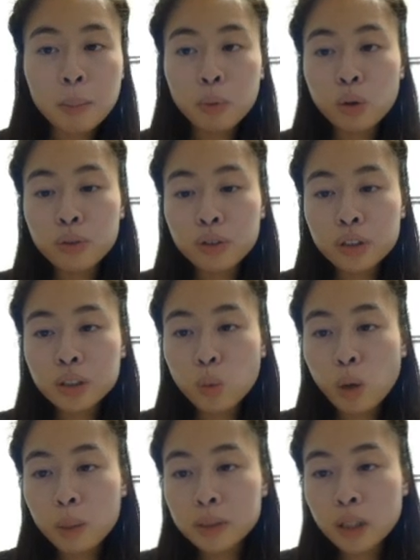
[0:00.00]
example. There's a
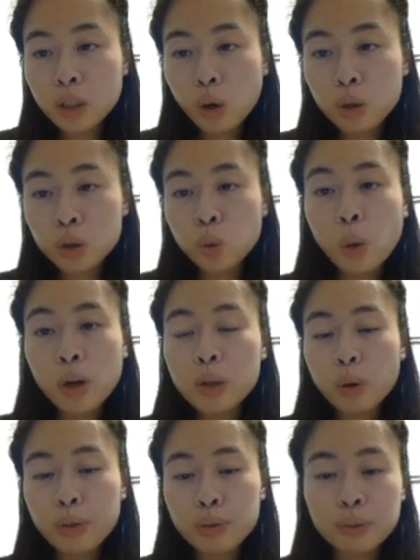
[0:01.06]
website called
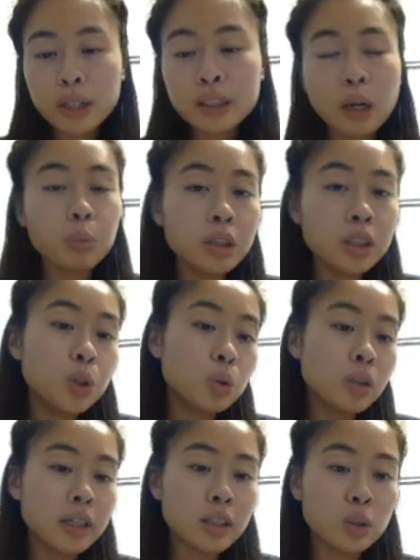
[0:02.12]
21 Threads. I really
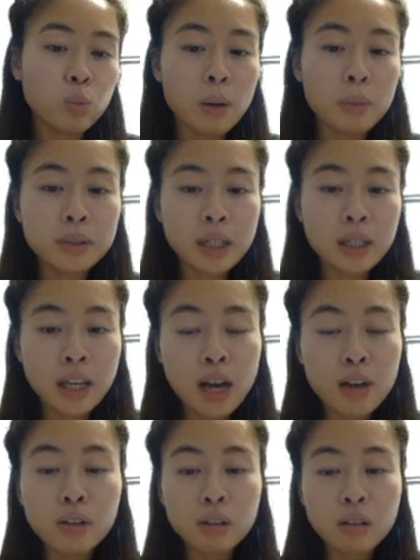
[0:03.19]
do like this website and they
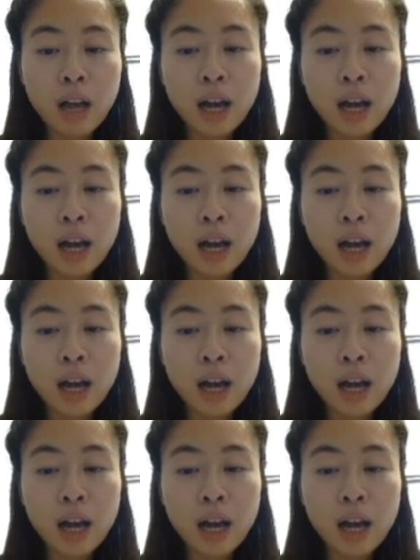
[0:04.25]
have a